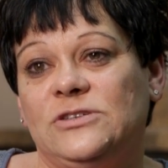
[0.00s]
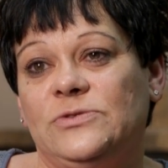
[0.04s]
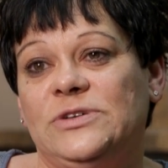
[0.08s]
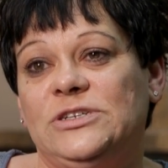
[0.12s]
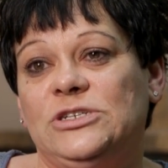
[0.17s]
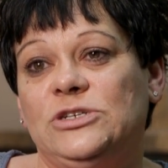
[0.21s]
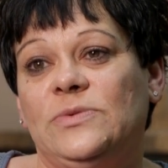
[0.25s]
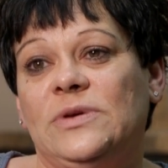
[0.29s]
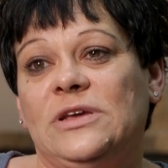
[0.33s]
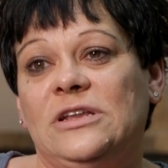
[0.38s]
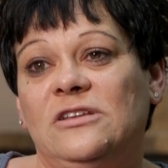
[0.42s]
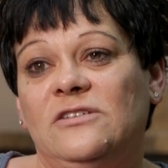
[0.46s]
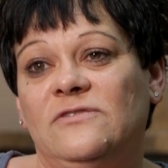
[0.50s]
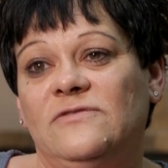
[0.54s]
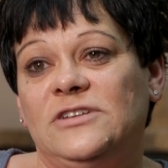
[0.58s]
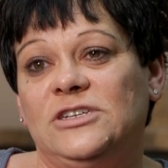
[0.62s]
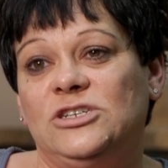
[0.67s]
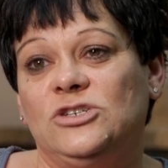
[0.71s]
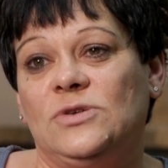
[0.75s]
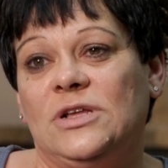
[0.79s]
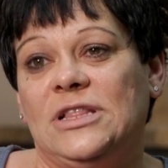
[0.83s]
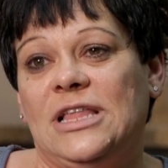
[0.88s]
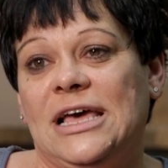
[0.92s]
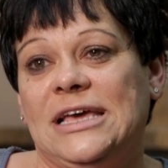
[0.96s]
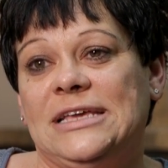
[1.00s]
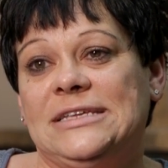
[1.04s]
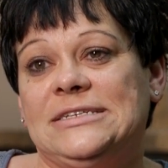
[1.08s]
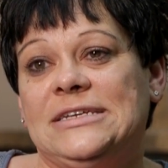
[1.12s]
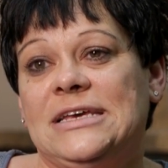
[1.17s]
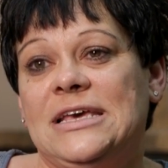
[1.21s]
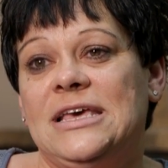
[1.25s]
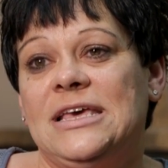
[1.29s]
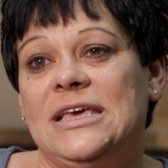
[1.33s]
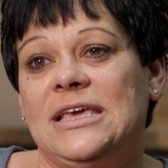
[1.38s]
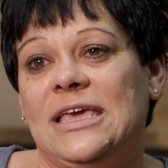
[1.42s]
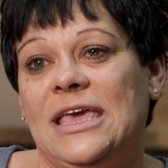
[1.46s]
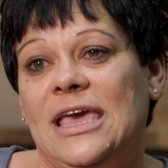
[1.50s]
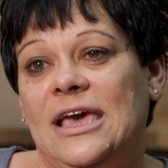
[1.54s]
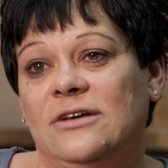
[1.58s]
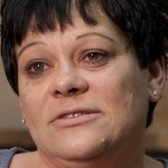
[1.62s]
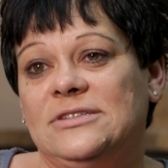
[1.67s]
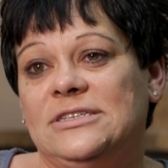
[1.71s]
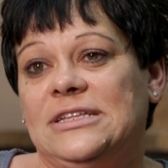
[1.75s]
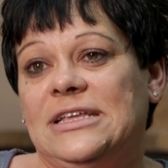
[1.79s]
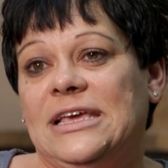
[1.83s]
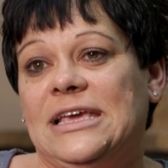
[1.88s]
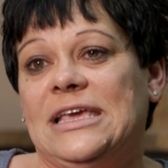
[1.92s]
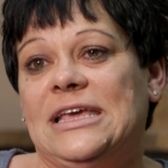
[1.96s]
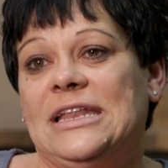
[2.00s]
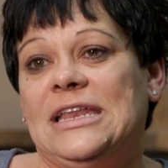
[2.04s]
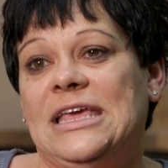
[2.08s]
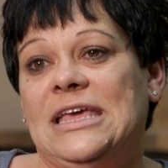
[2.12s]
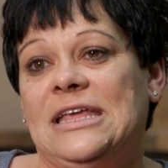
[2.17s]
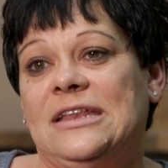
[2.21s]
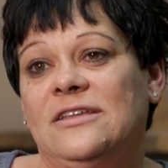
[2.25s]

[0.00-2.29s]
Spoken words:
so we do individualized counseling and